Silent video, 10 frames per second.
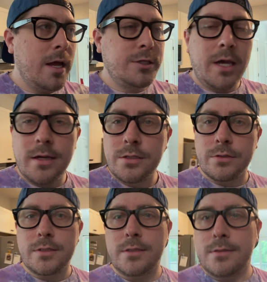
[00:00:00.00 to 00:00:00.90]

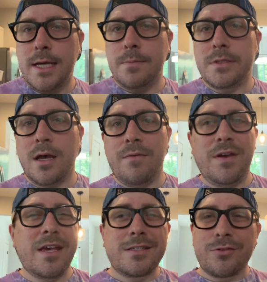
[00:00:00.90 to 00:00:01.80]
educational type stuff,
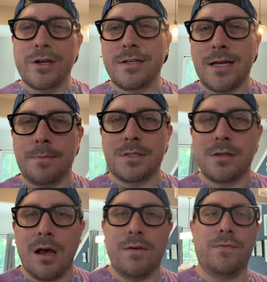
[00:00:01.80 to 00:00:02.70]
history type
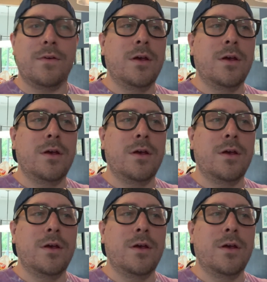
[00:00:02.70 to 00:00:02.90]
stuff,